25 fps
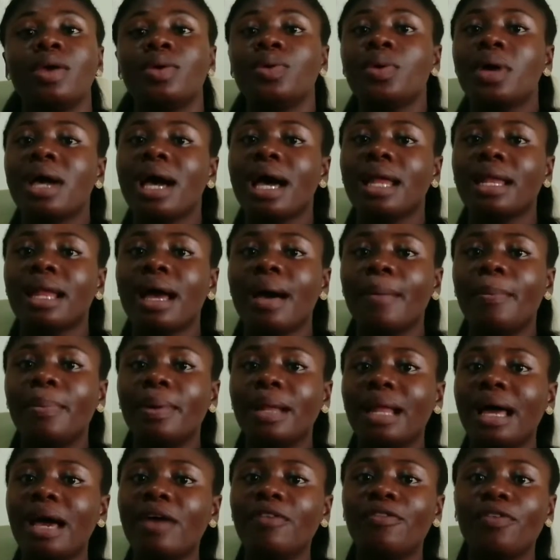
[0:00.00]
You can
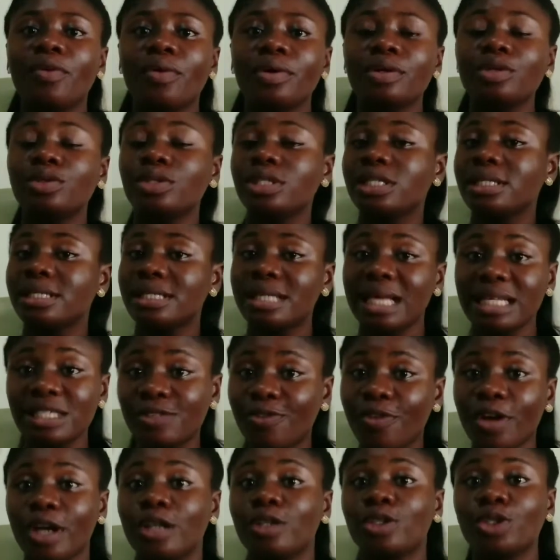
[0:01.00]
apply for, you search
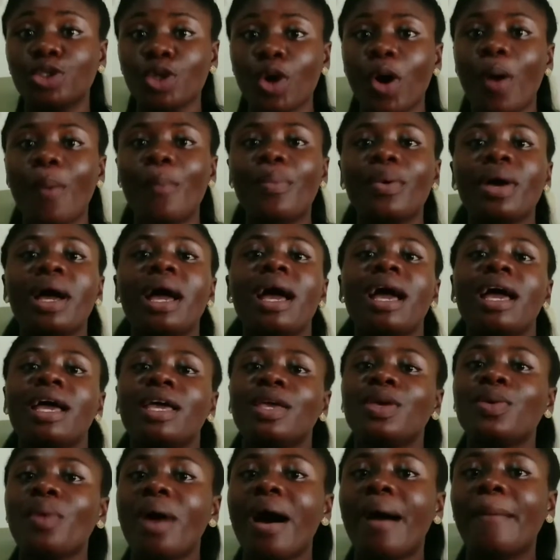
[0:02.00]
for a job,
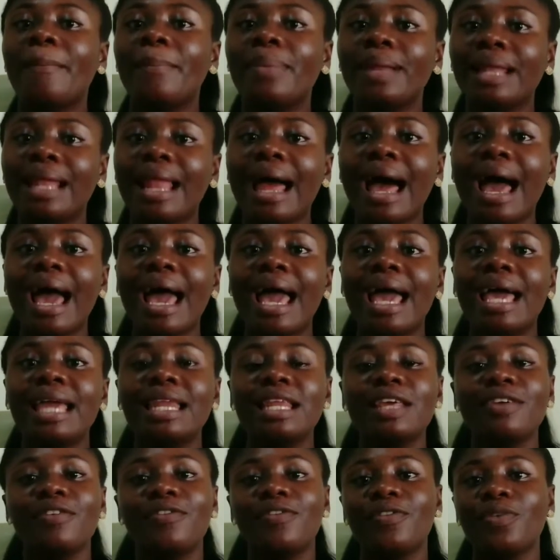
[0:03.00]
you apply,
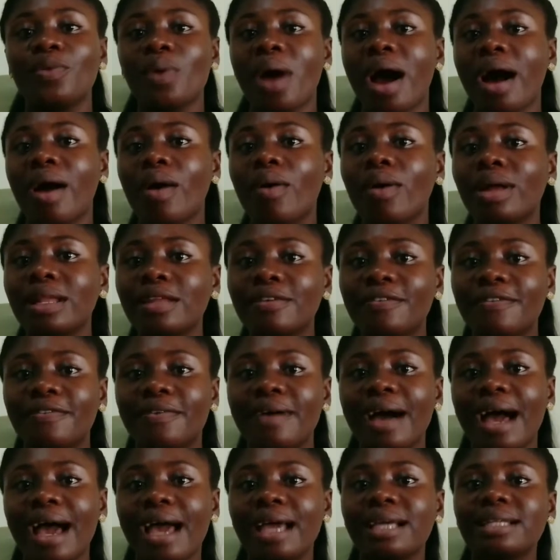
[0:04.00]
and if you are
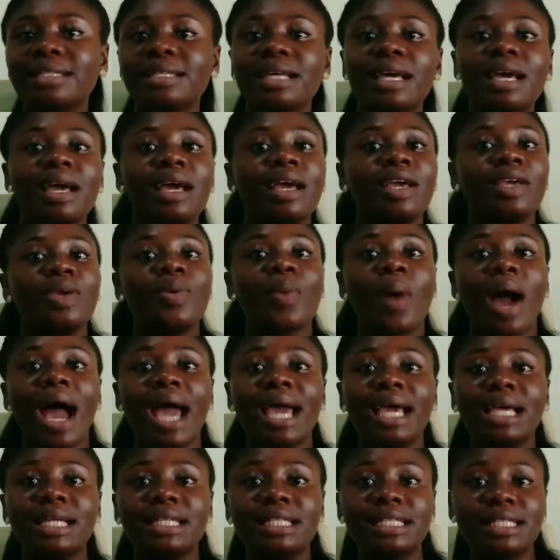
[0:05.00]
qualified, you
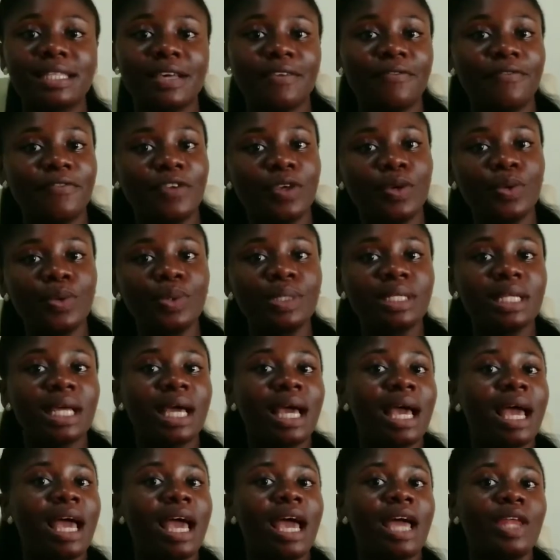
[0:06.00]
are interviewed
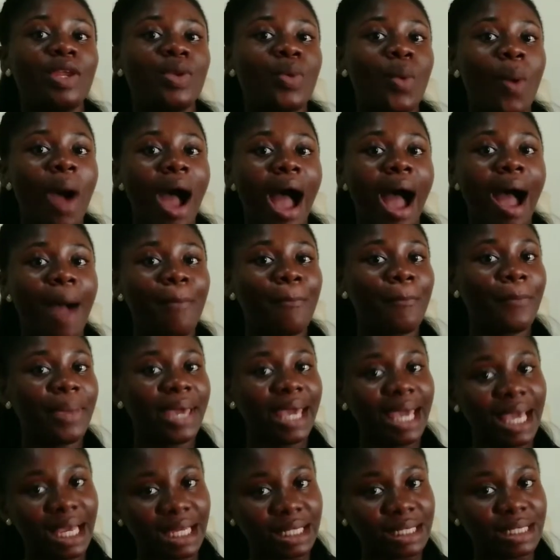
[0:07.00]
and you are
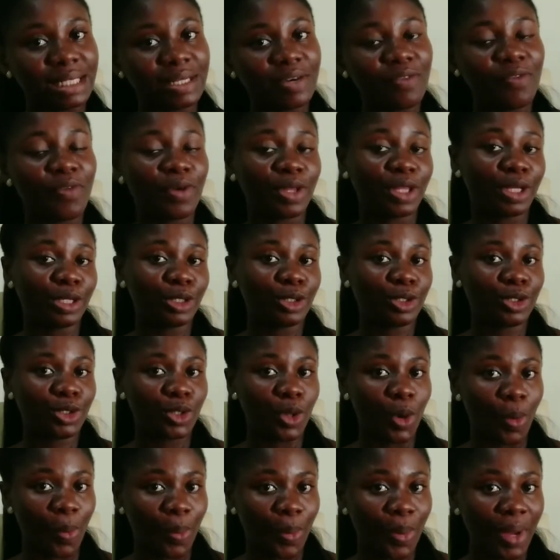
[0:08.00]
picked for the
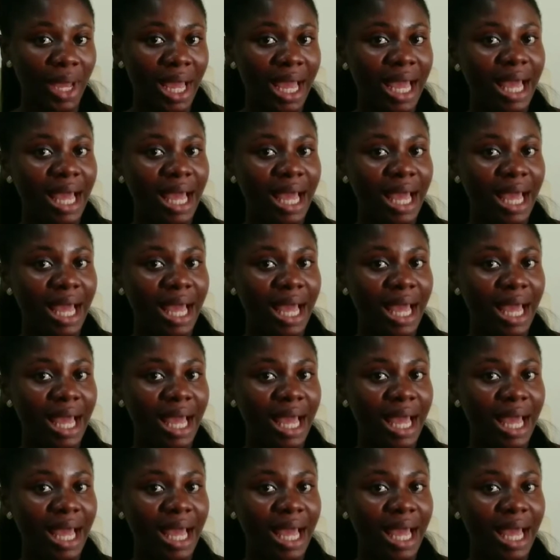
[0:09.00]
job.